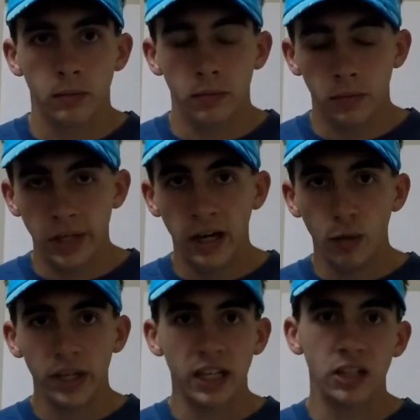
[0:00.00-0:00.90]
Now
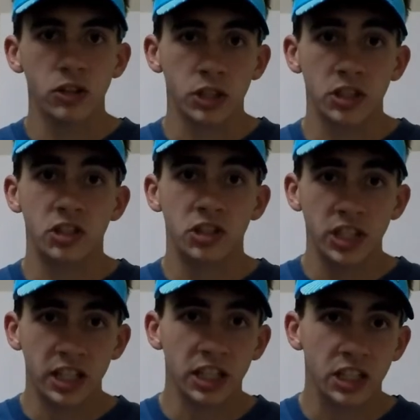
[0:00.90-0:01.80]
we get into the
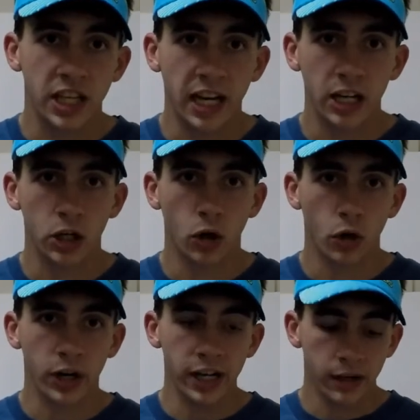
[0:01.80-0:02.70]
second
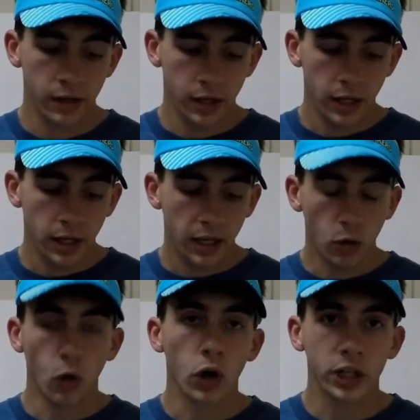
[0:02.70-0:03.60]
category,
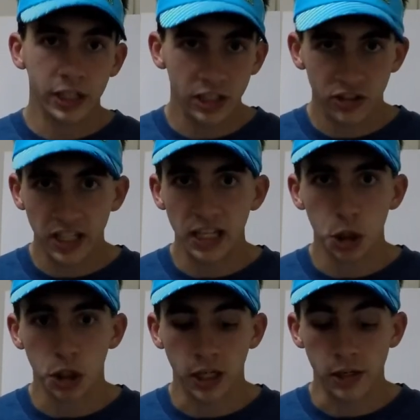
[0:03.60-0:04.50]

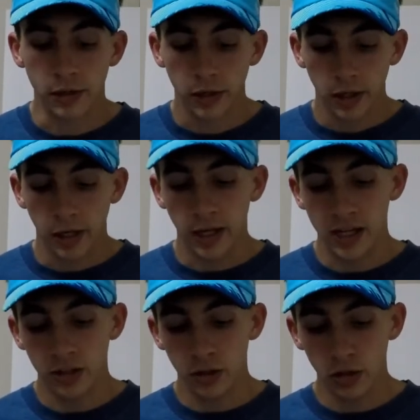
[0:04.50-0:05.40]
organization,
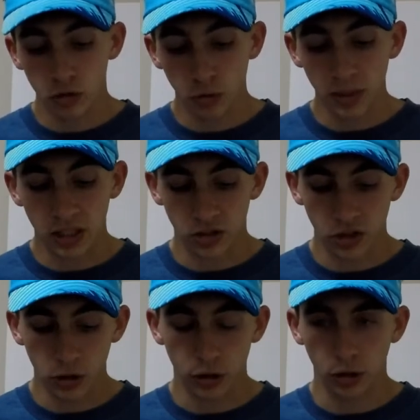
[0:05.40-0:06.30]
and this will be
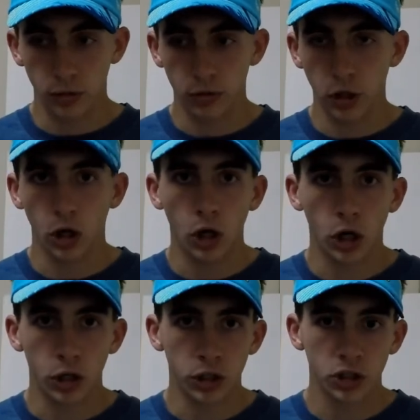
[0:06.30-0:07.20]
considered the
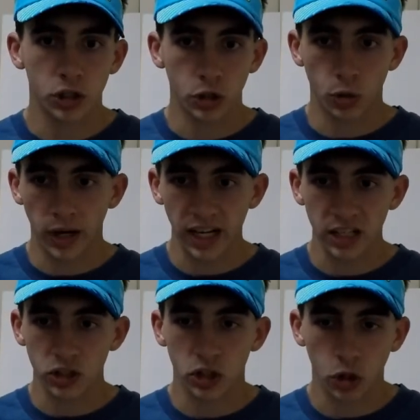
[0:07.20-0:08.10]
hardest
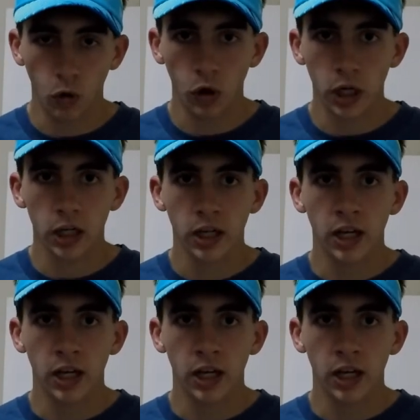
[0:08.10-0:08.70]
grading score